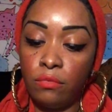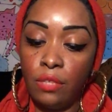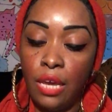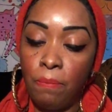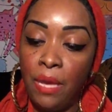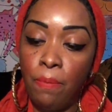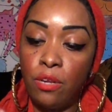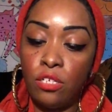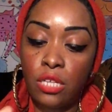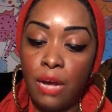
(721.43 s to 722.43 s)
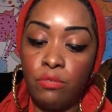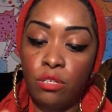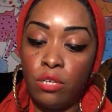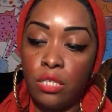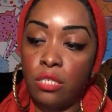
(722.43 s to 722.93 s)
Like, people are just
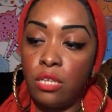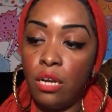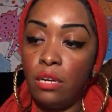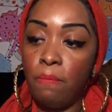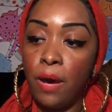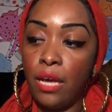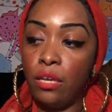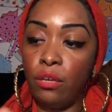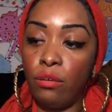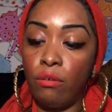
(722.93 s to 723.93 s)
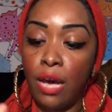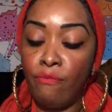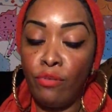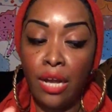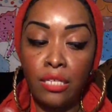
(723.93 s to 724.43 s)
absolutely stunned by you. I
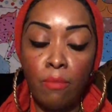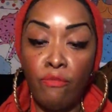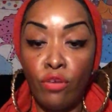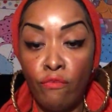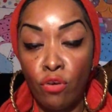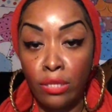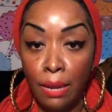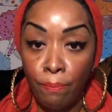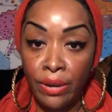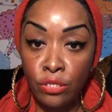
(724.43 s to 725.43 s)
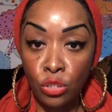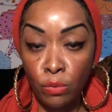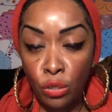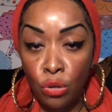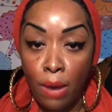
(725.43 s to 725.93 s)
feel like some of you have got that presence
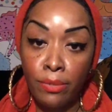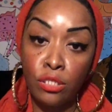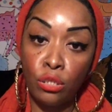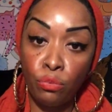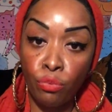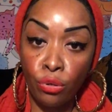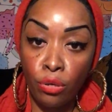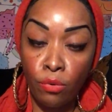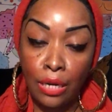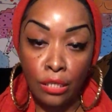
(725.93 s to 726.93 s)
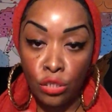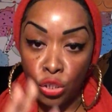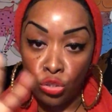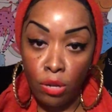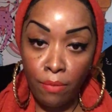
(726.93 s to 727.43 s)
where you come into the room or, like, you
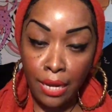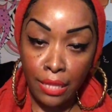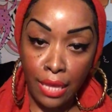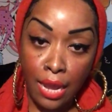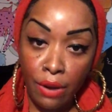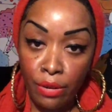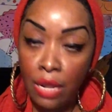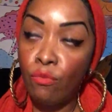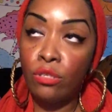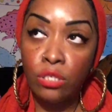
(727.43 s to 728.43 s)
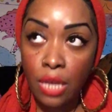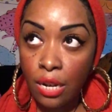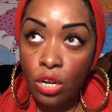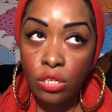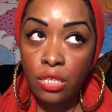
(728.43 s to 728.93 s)
just dominate the area and everyone just
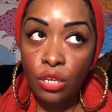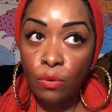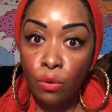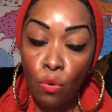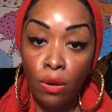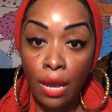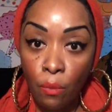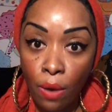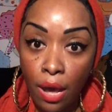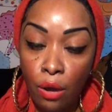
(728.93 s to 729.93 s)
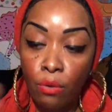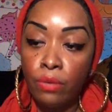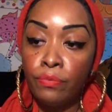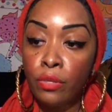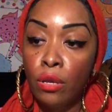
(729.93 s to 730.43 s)
kind of looks at you in awe, like, wow.
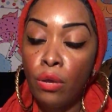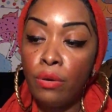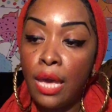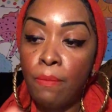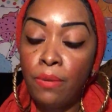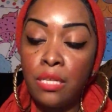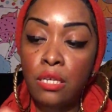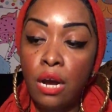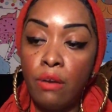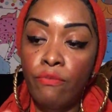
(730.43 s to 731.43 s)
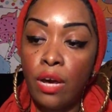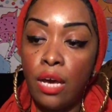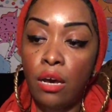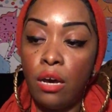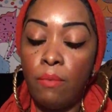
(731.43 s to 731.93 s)
Okay, please
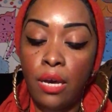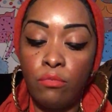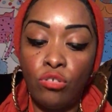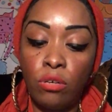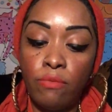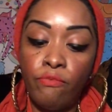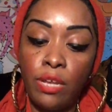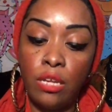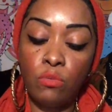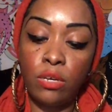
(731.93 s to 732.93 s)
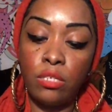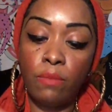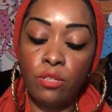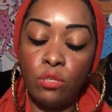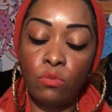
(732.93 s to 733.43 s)
clarify. I am strong and fearless. What is
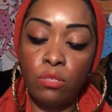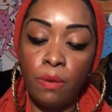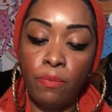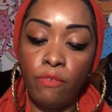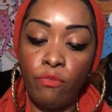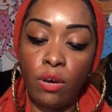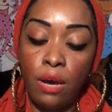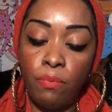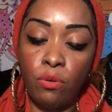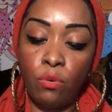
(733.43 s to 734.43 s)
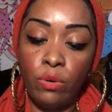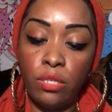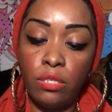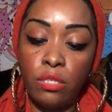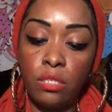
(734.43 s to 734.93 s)
coming towards my beautiful
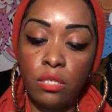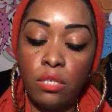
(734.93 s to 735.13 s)
Capricorns?